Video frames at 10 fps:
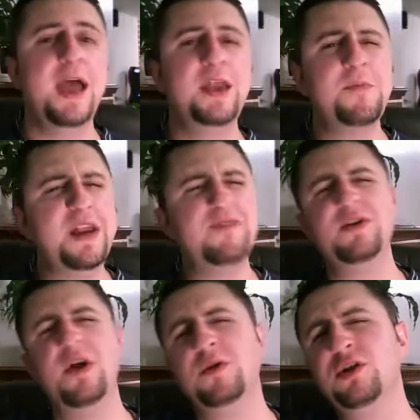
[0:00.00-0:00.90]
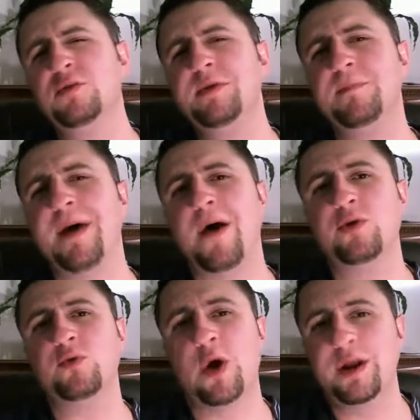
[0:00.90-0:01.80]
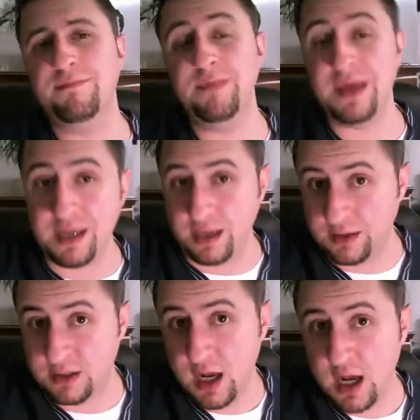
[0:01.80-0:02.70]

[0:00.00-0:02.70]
and you might even know a little bit about it, what it means.